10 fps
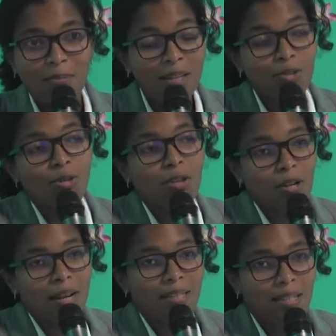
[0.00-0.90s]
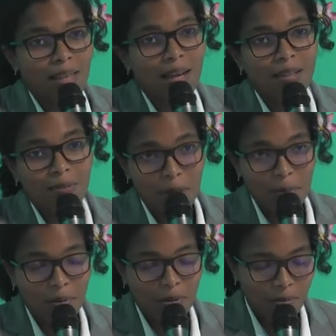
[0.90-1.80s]
but it's only on 90,000
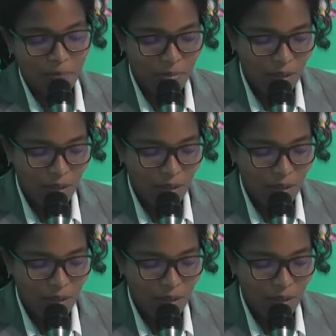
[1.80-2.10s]
people.